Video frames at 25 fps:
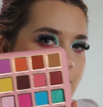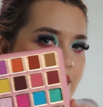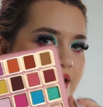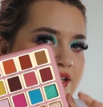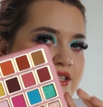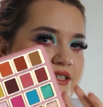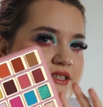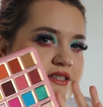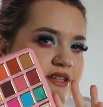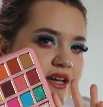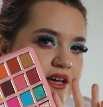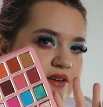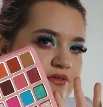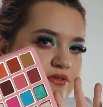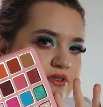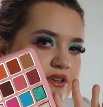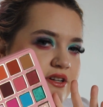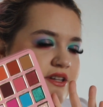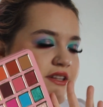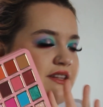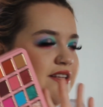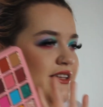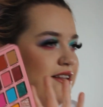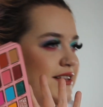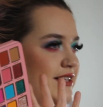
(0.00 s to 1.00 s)
but I
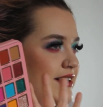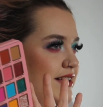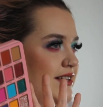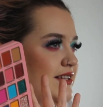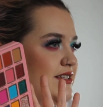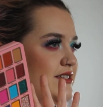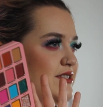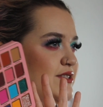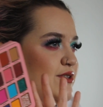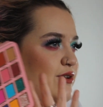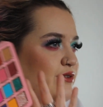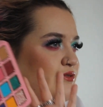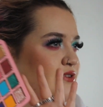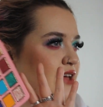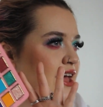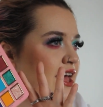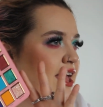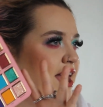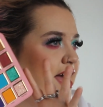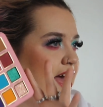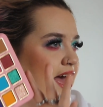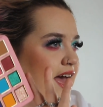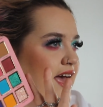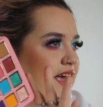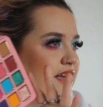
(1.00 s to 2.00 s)
definitely think this sort of
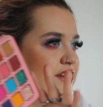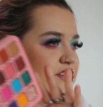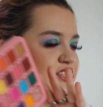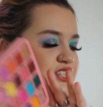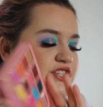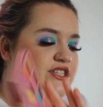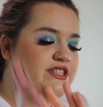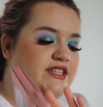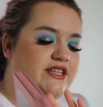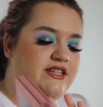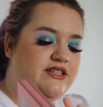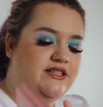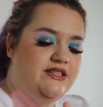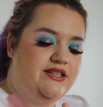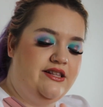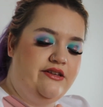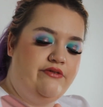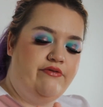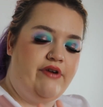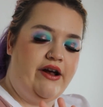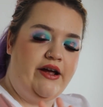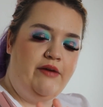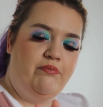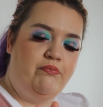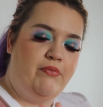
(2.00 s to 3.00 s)
edges into
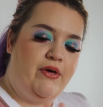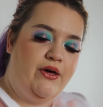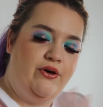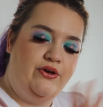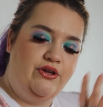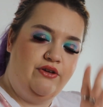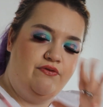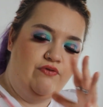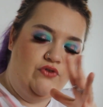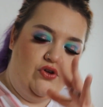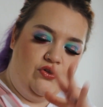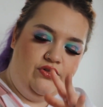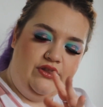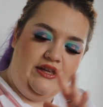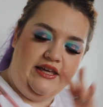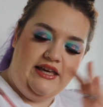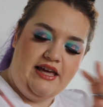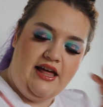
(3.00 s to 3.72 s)
the rainbow. You've got the